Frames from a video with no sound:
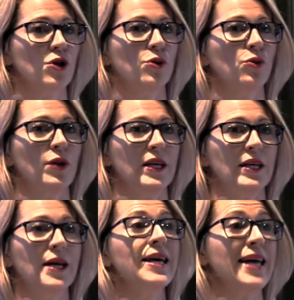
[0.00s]
to
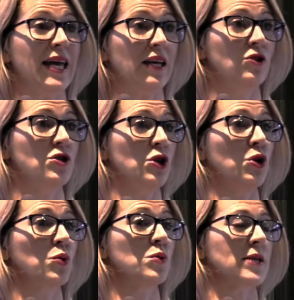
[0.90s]
the end
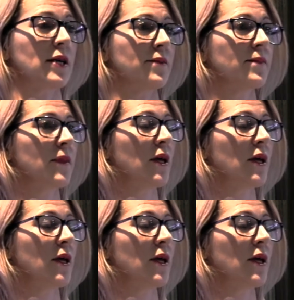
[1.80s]
user,